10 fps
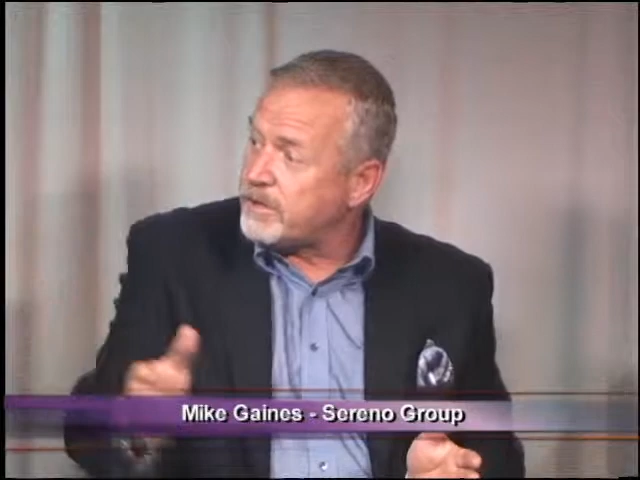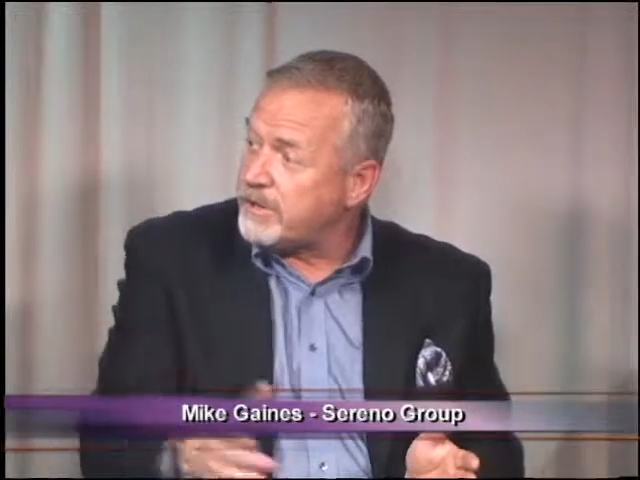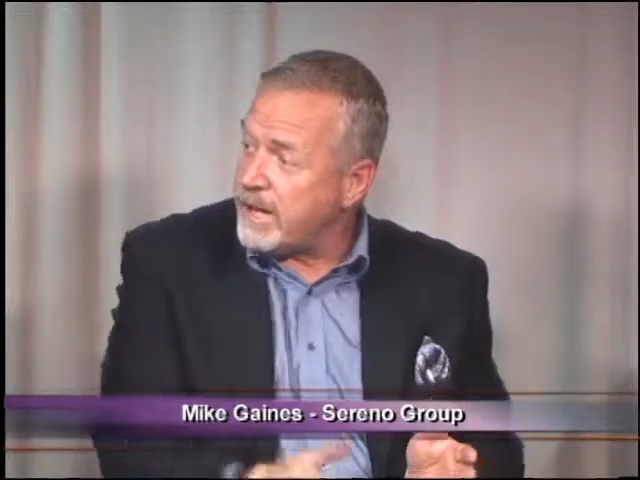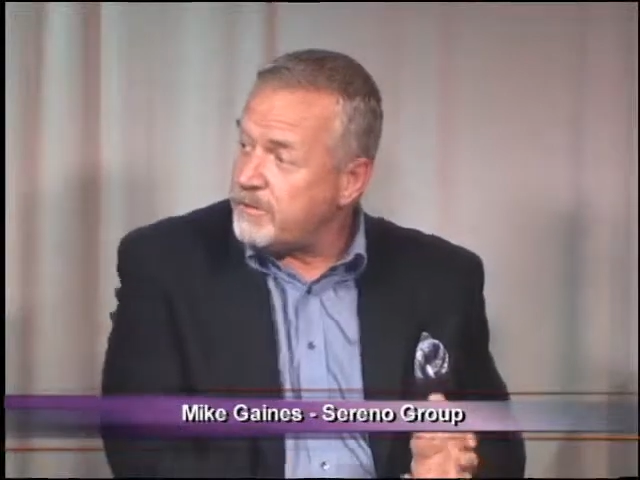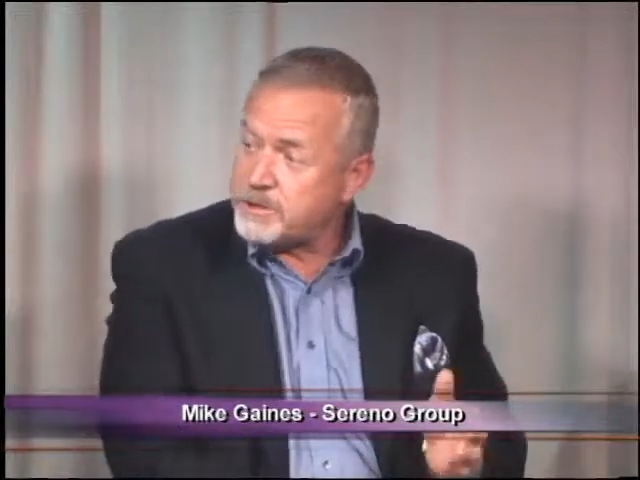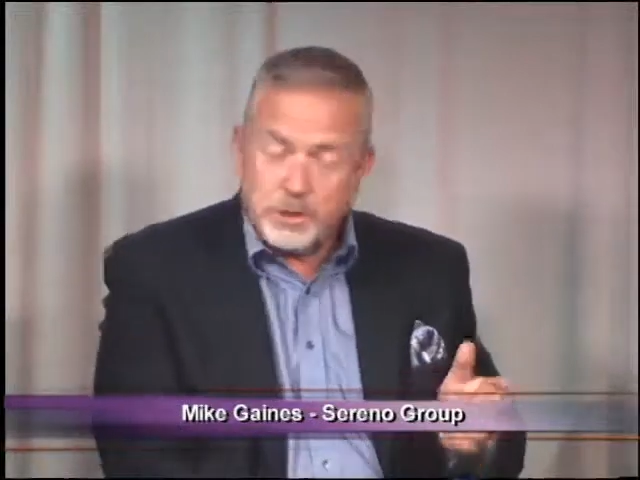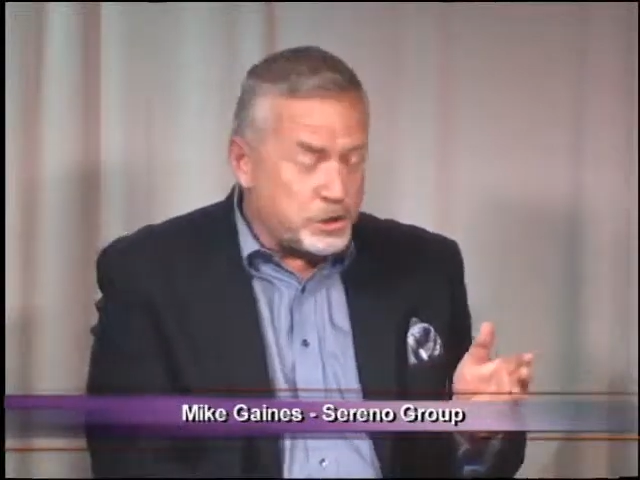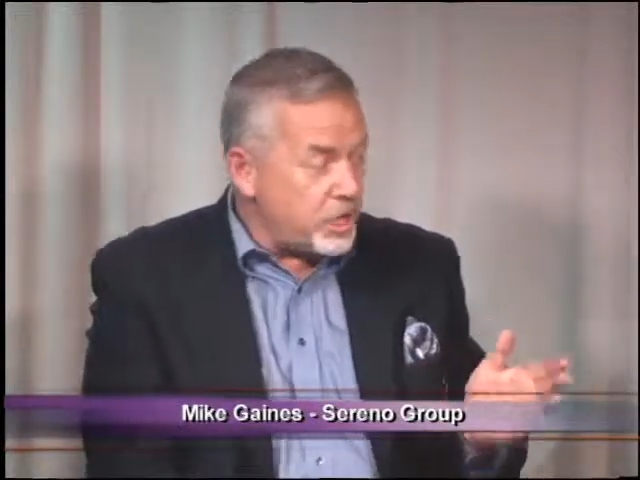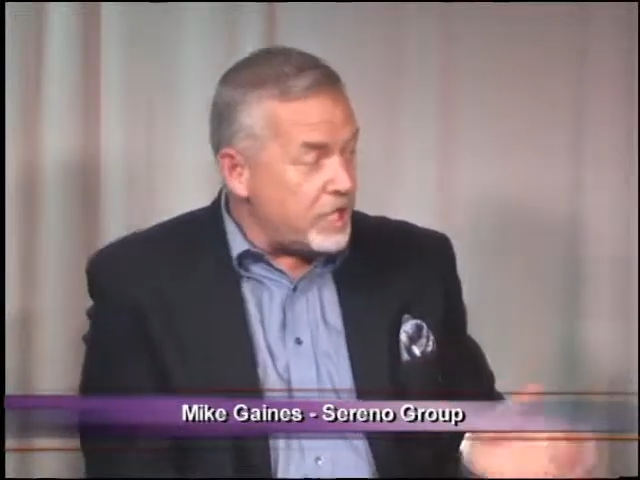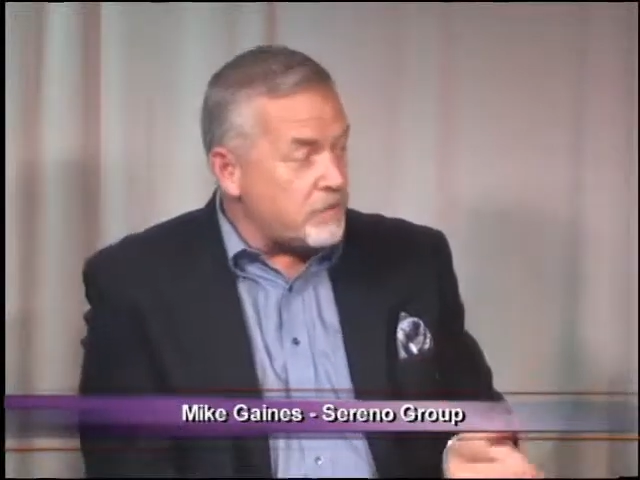And that was in
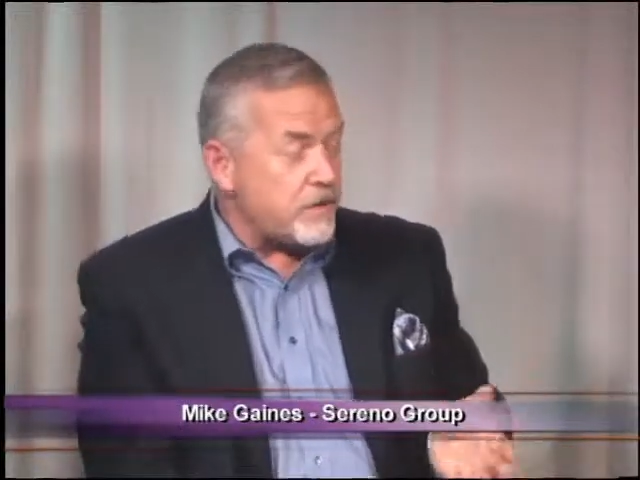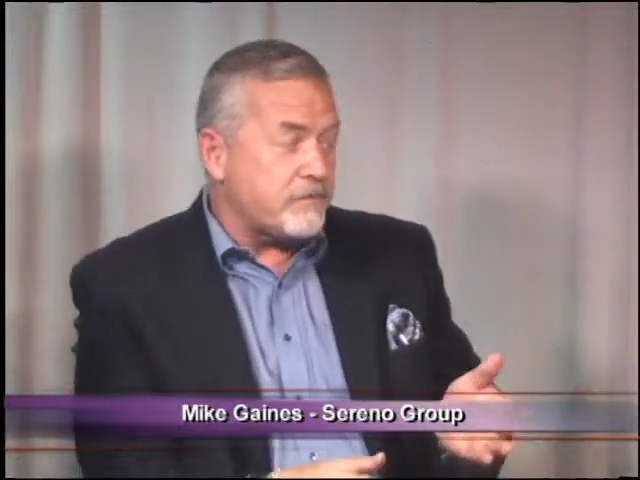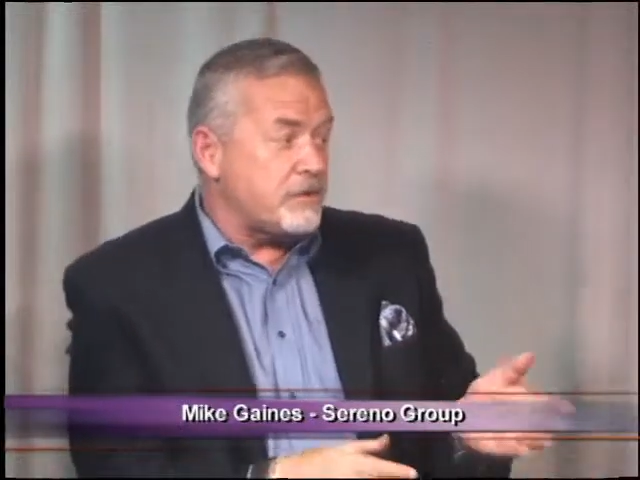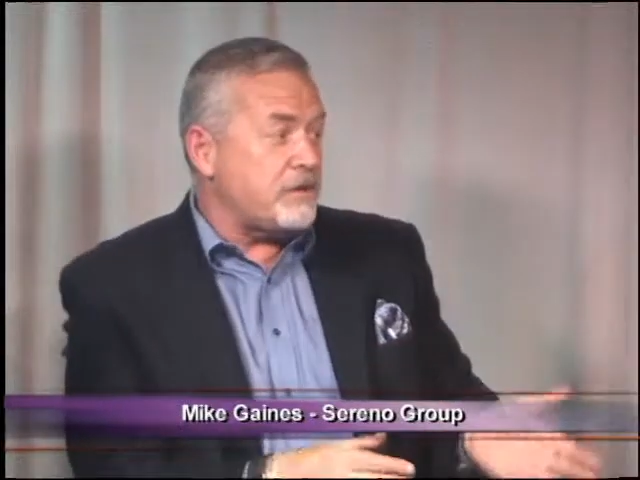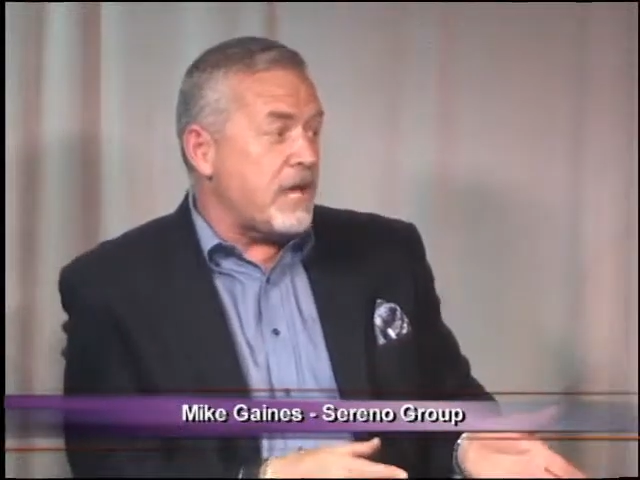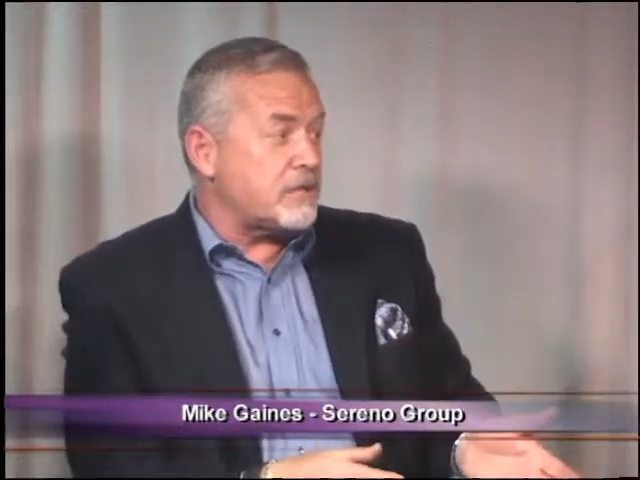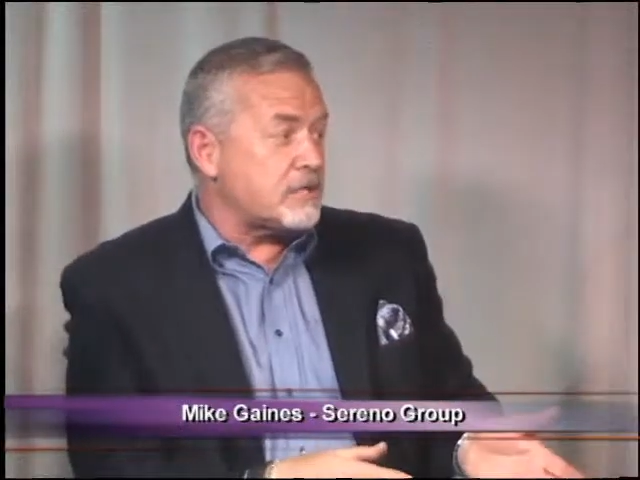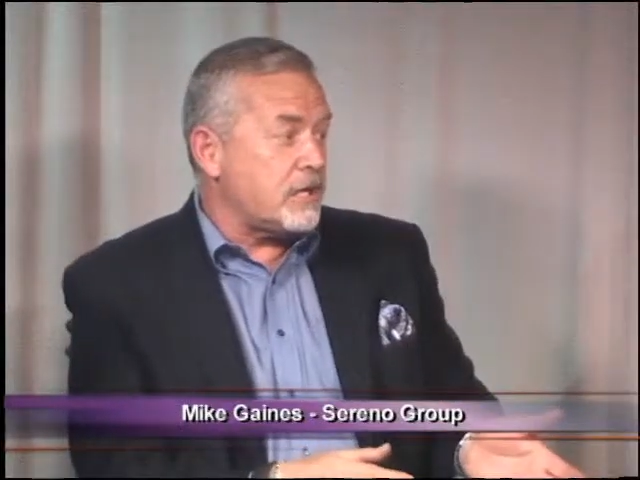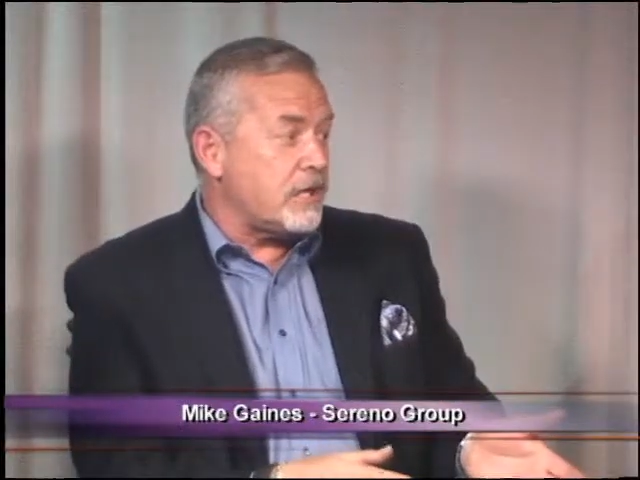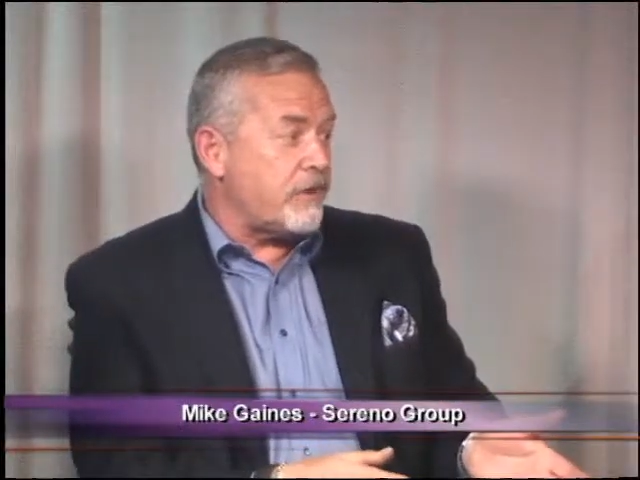January of
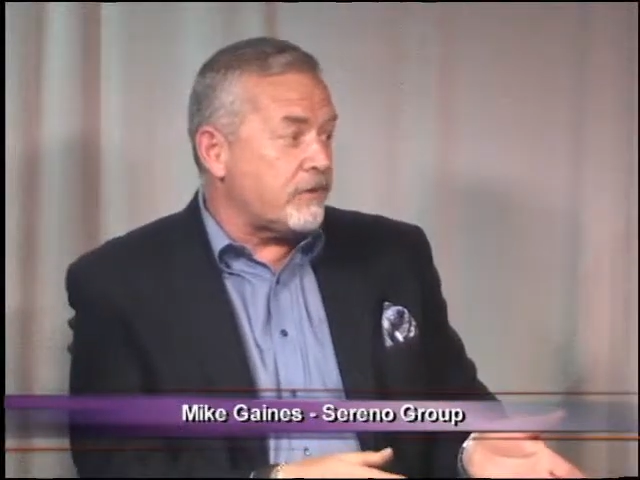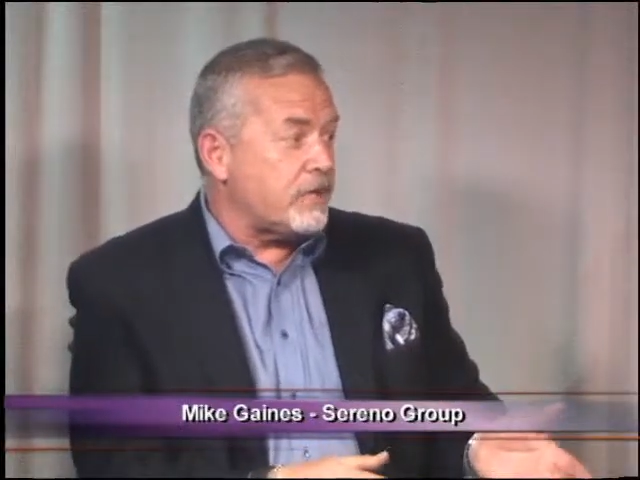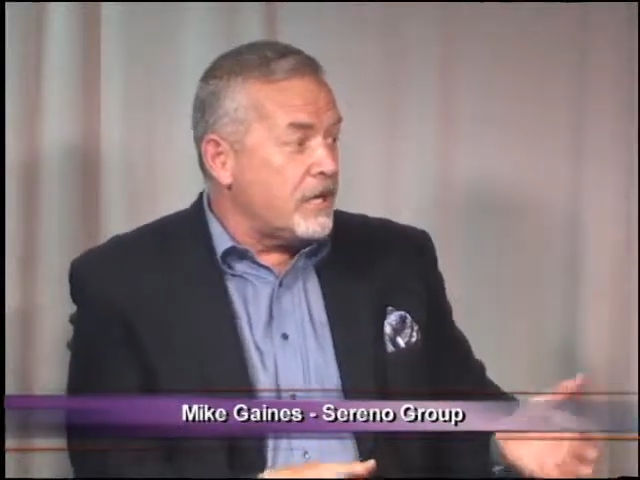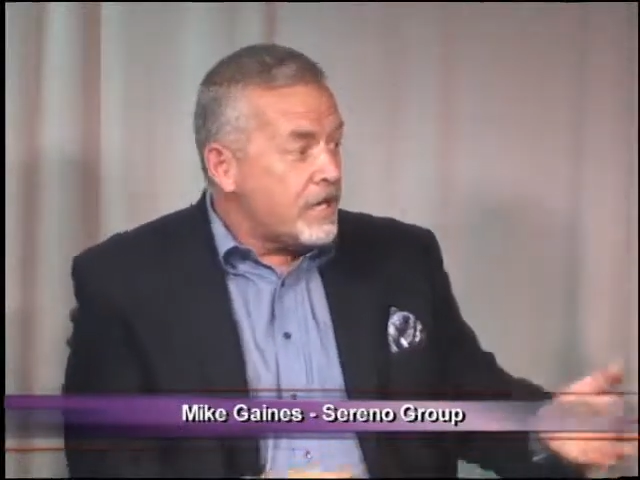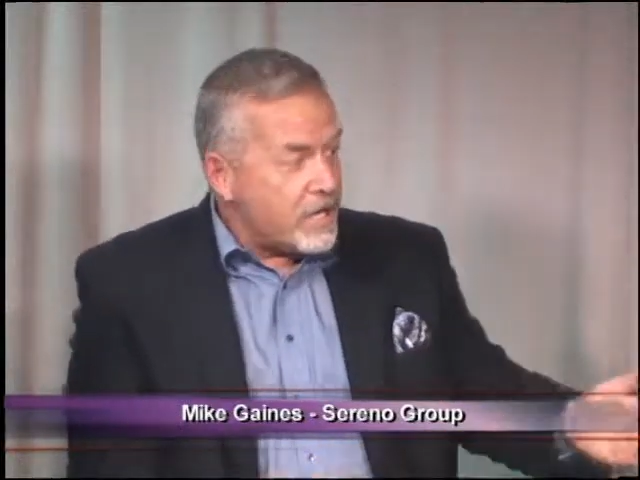2011.